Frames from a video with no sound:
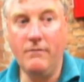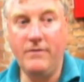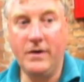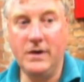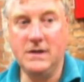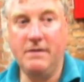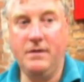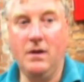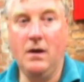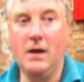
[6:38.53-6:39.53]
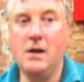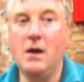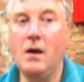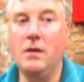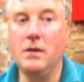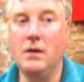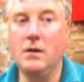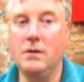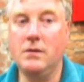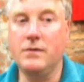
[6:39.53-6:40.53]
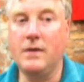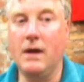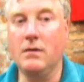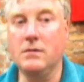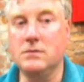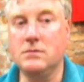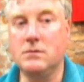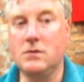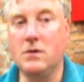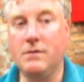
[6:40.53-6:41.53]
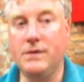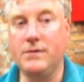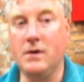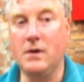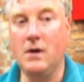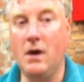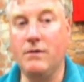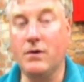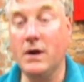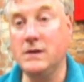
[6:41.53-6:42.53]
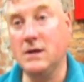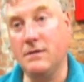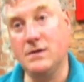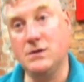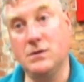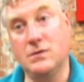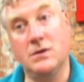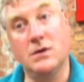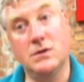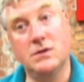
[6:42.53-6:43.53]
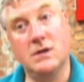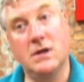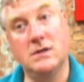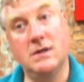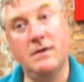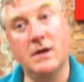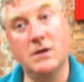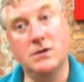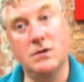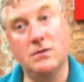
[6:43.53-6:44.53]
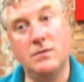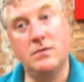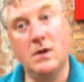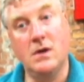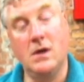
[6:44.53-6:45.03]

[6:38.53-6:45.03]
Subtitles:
Very definitely, and the Salon covers a variety of issues, not just scientific issues,